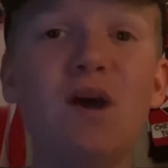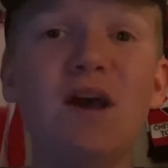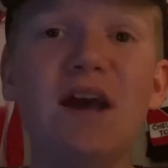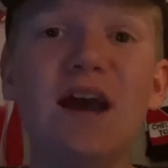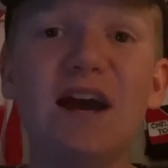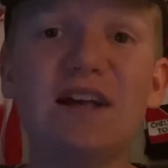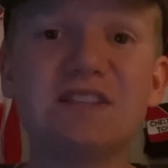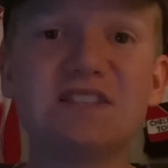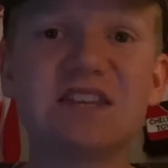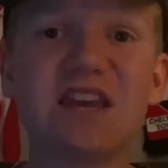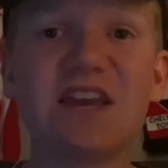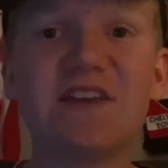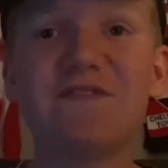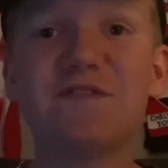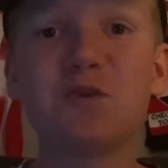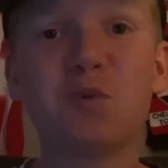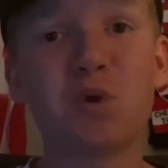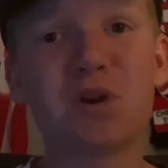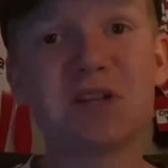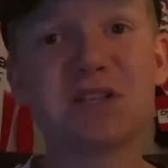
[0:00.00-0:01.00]
and say if
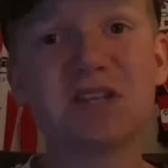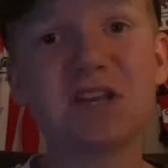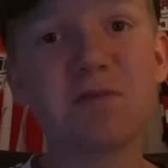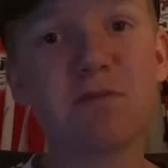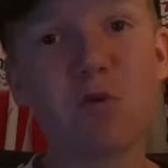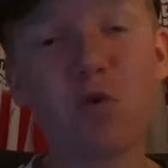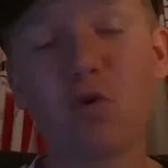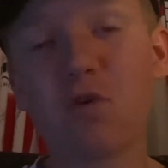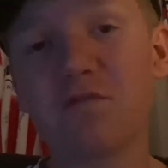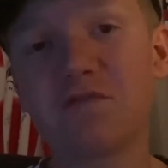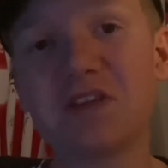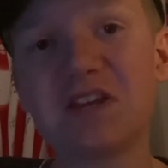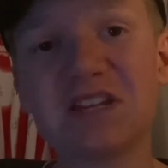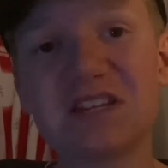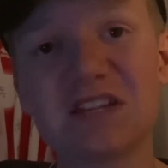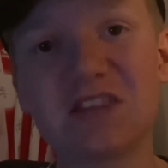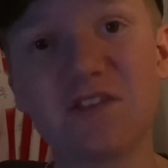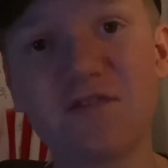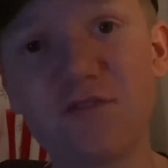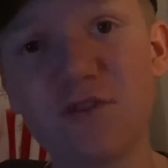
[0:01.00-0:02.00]
you want to see more of these
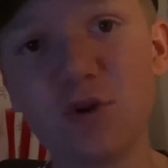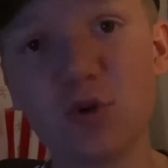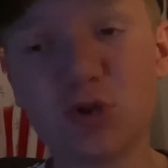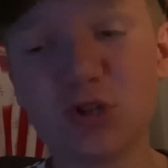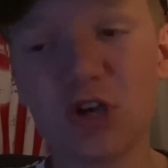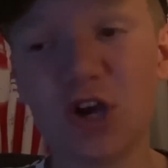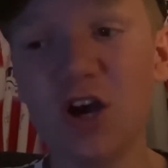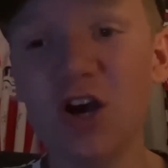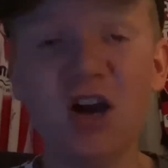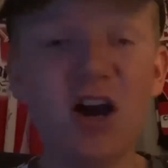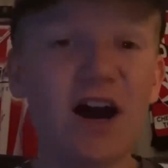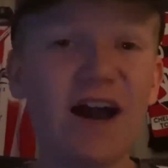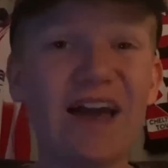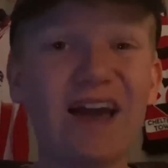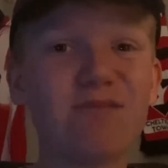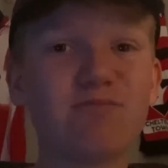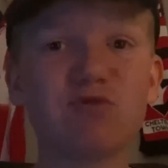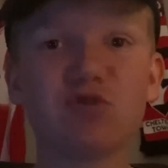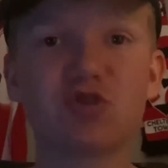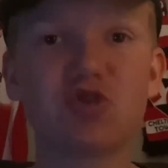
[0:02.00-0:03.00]
in the future. I
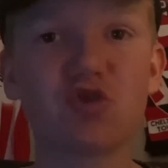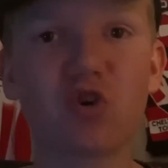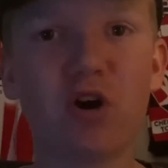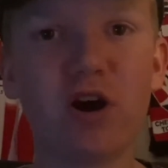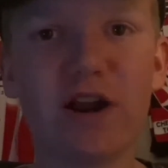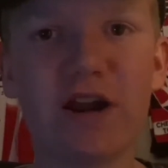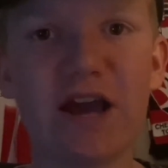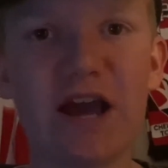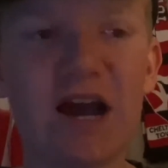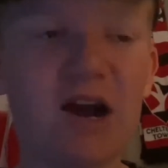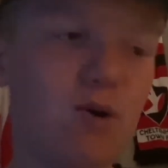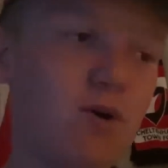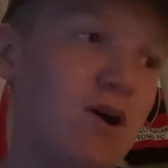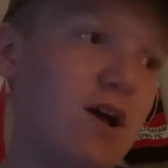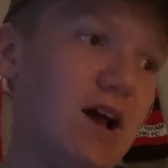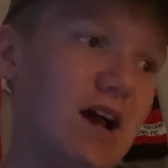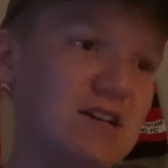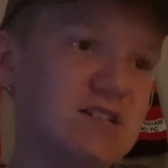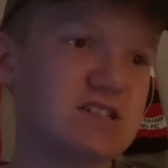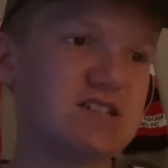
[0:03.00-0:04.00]
am just trying it out,
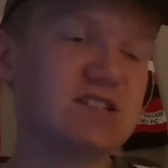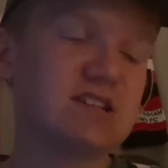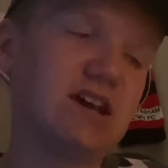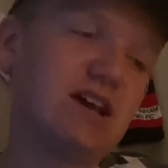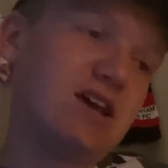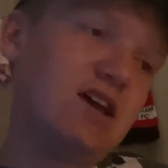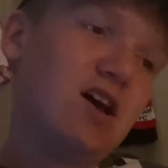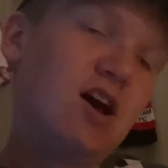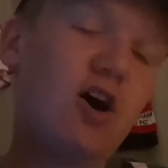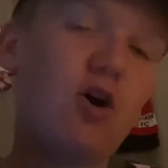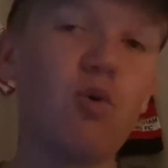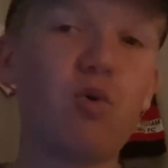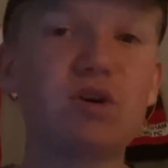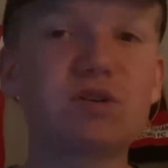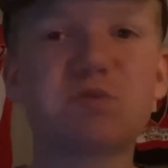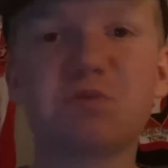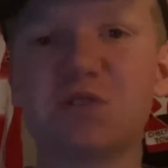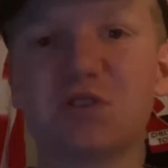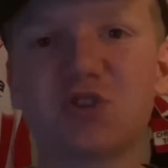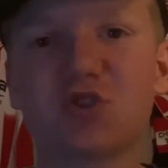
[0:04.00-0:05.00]
as I say,
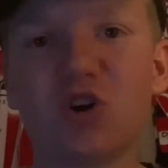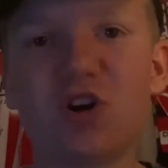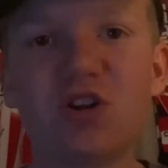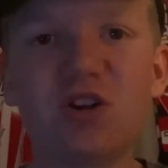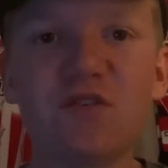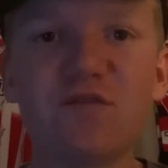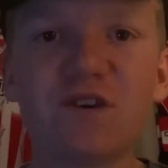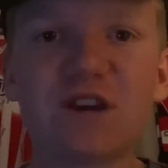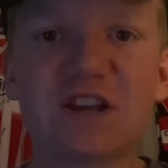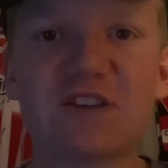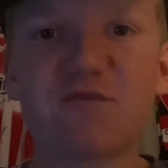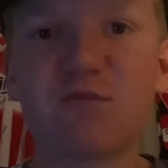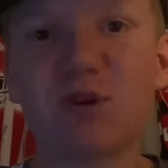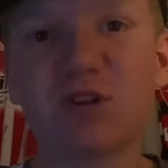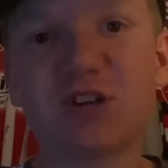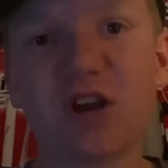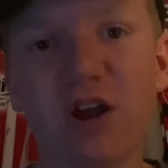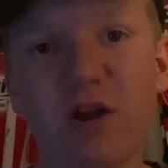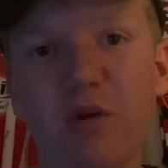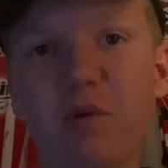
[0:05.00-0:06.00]
always want to try new things to my
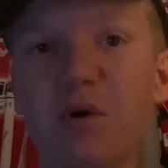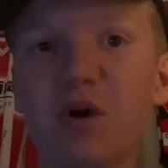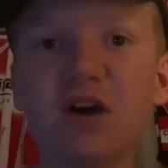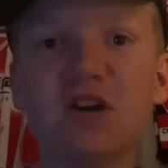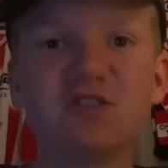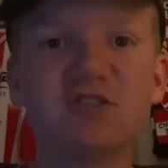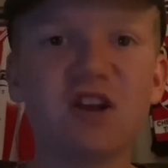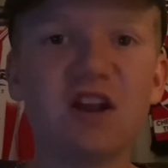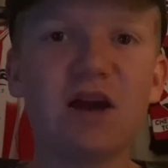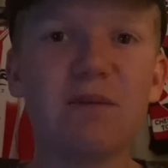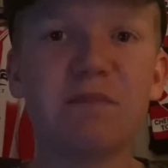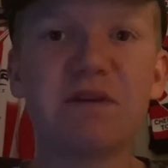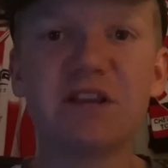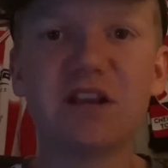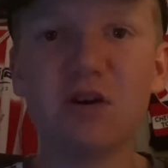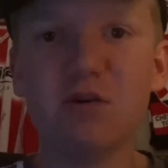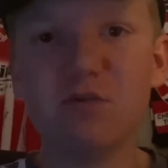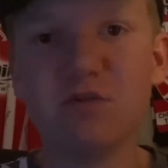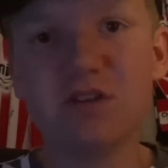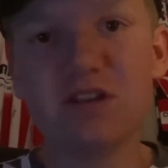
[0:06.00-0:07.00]
channel, so let me
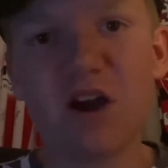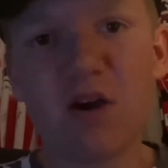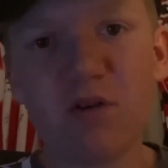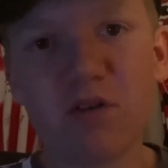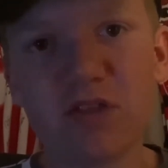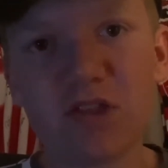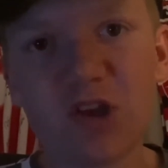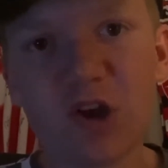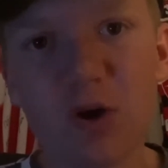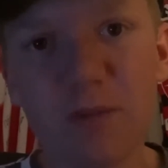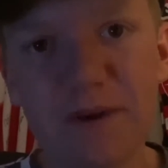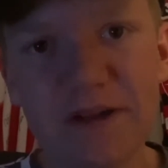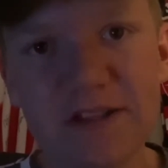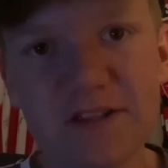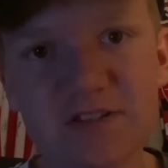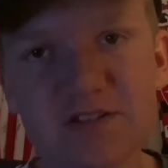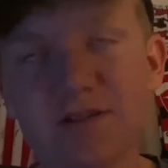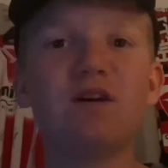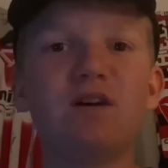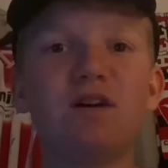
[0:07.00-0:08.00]
know down in the
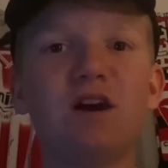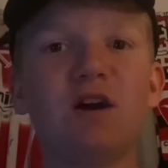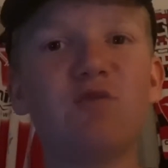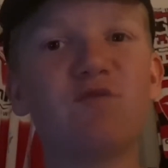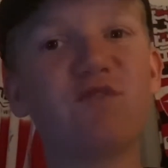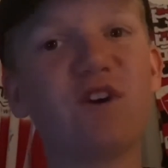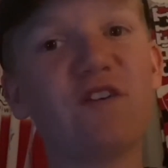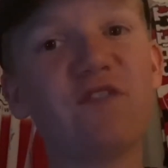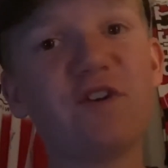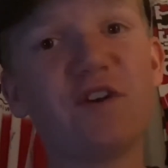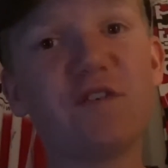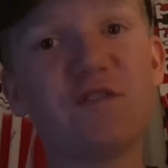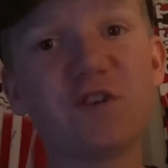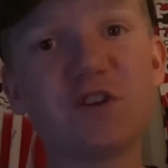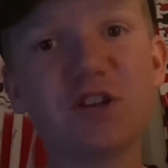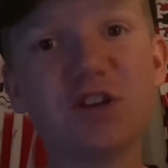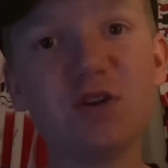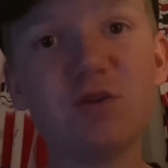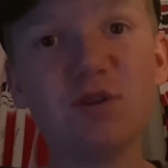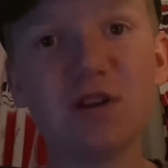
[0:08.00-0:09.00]
comments. And without further
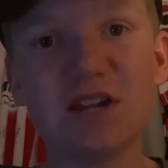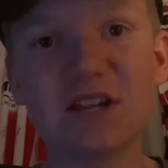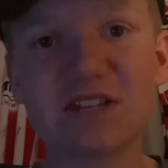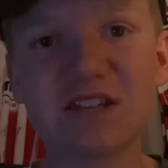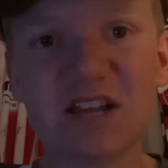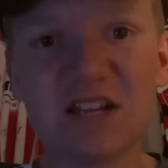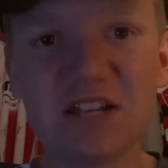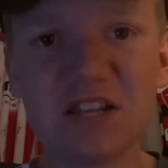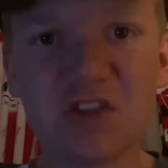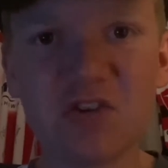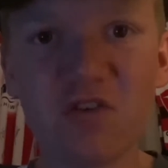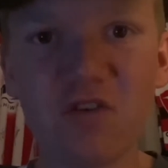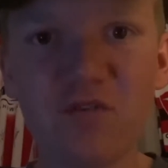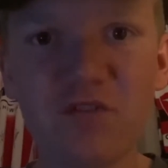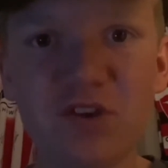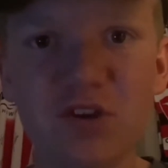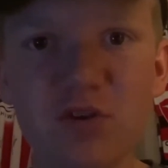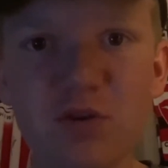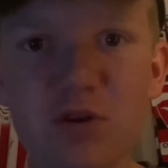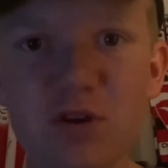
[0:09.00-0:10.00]
ado, let's get into the
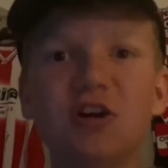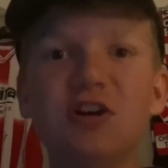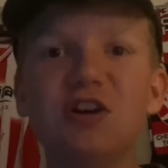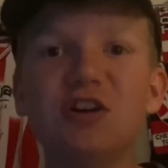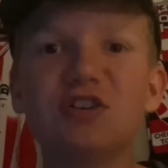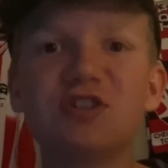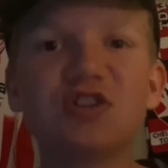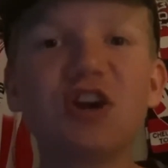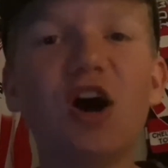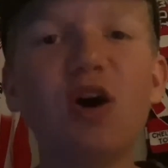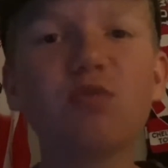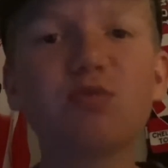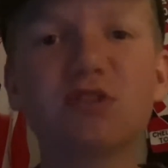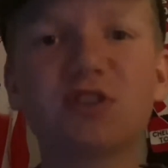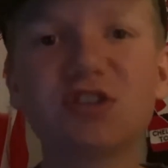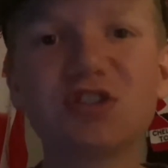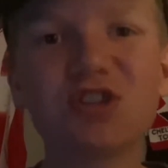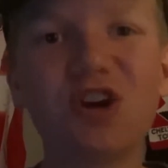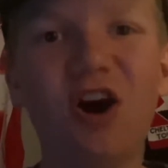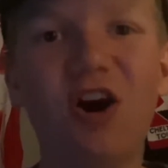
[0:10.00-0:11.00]
review. So, to
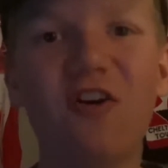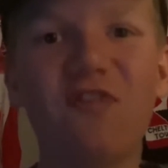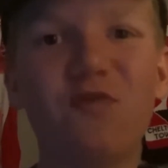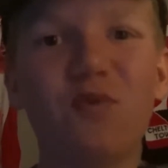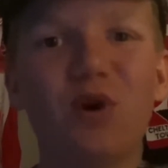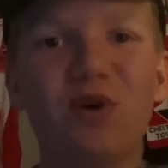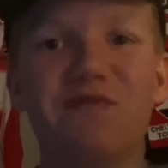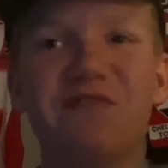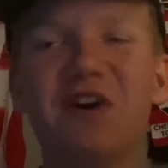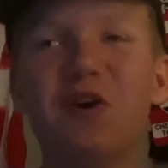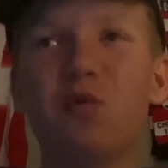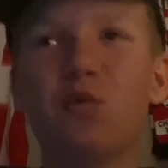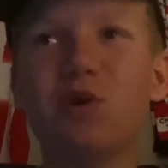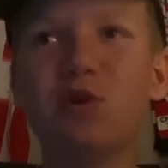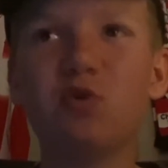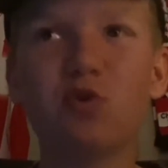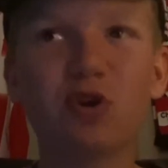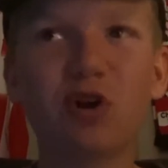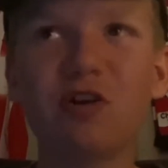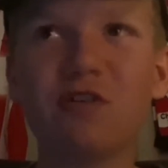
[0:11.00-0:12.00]
start off with, we
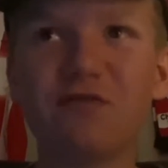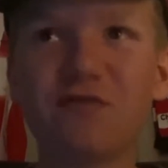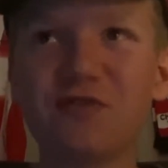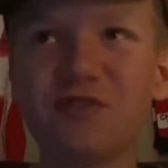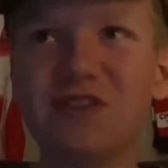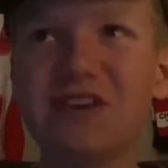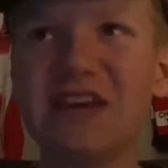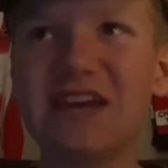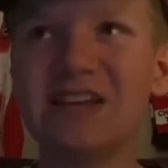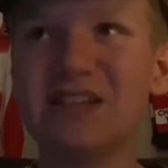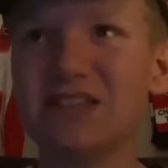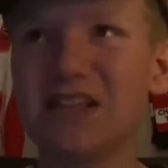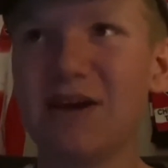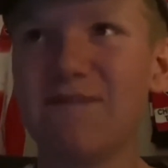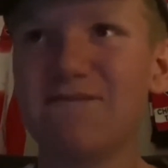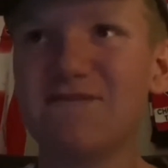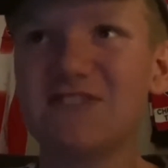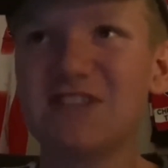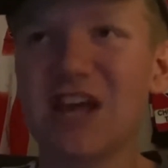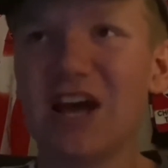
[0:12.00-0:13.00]
will go through the
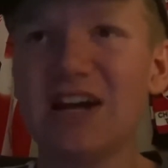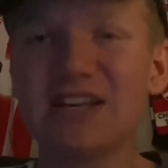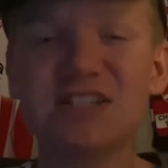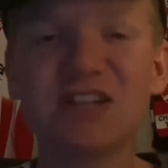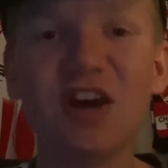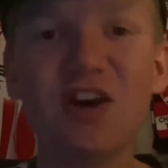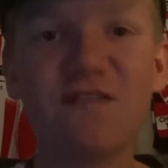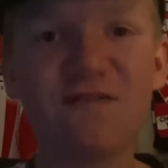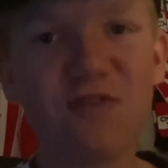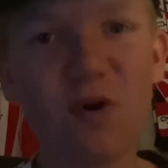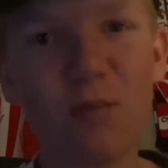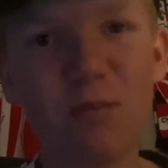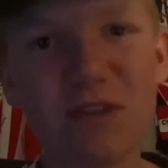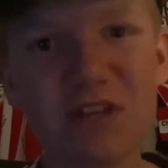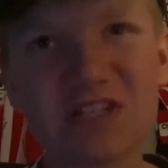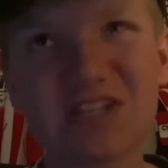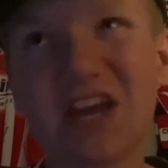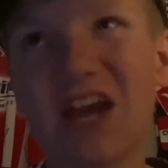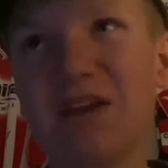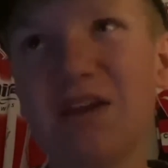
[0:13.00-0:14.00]
in-depth stats from this game.